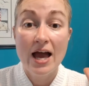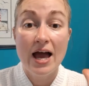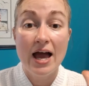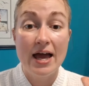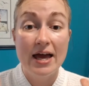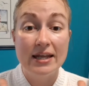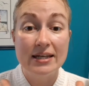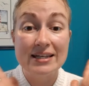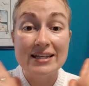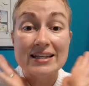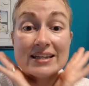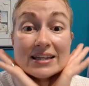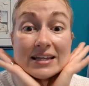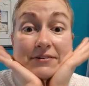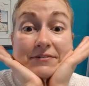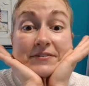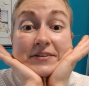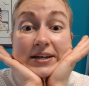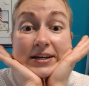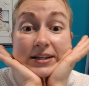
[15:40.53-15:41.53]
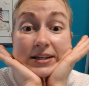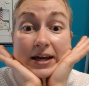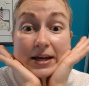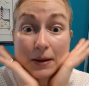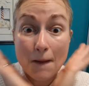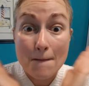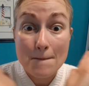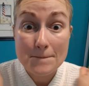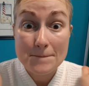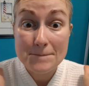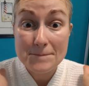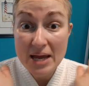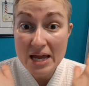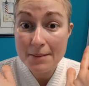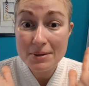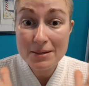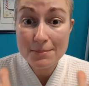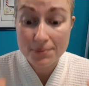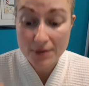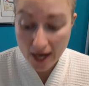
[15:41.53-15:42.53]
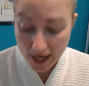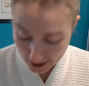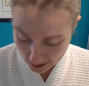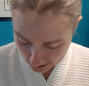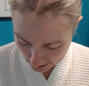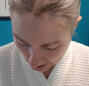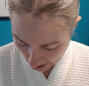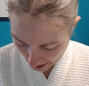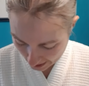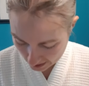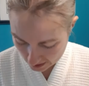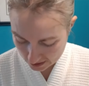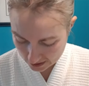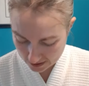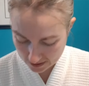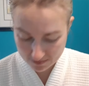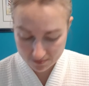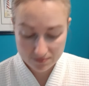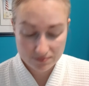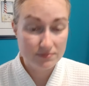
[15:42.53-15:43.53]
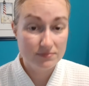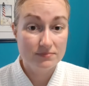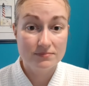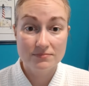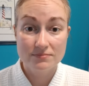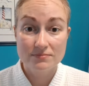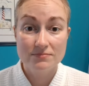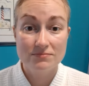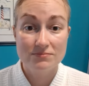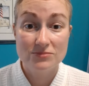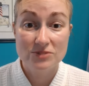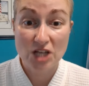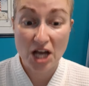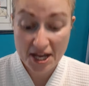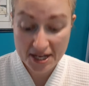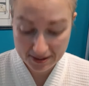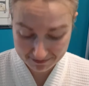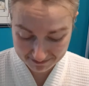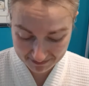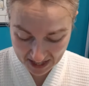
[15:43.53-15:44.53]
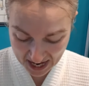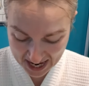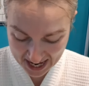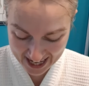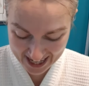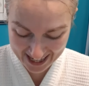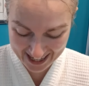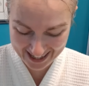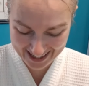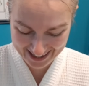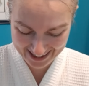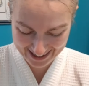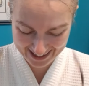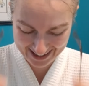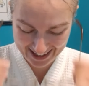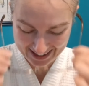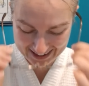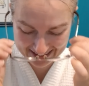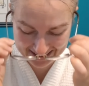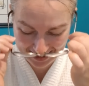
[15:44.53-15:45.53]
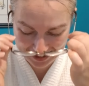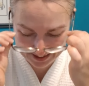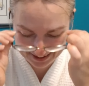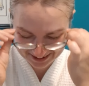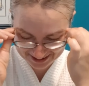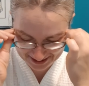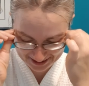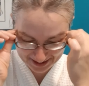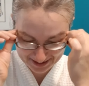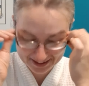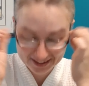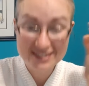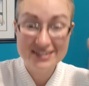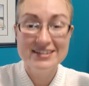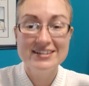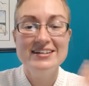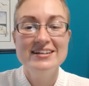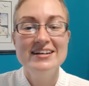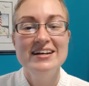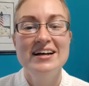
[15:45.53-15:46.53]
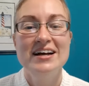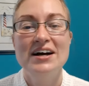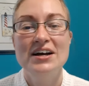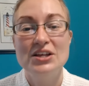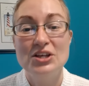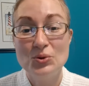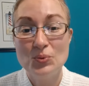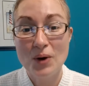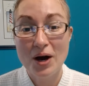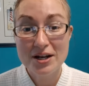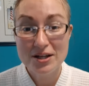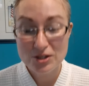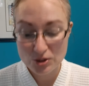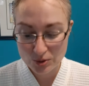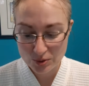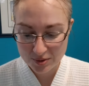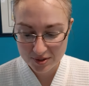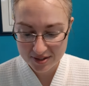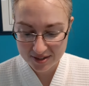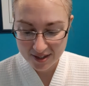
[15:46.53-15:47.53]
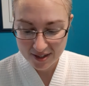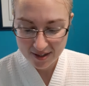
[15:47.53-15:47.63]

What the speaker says: and lifting, like baby bright, light, tight, I can't say it all together. You want to use